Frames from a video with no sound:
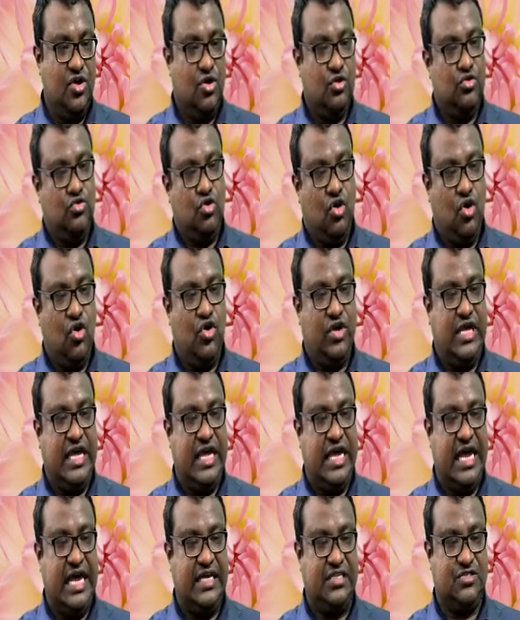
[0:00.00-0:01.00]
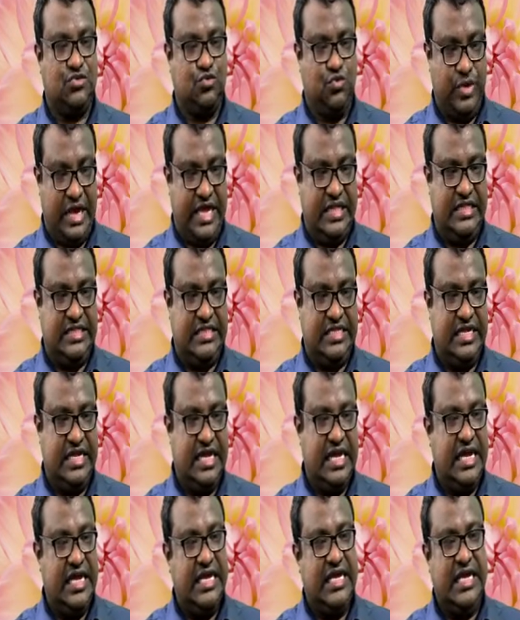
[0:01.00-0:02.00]
Though he has wealth,
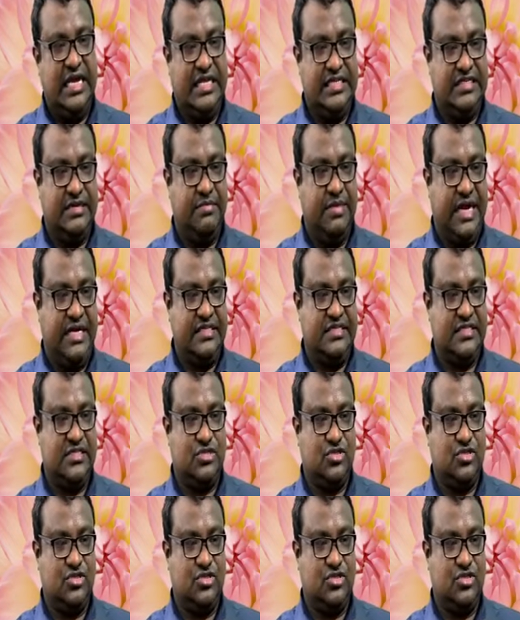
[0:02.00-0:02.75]
he is a miser.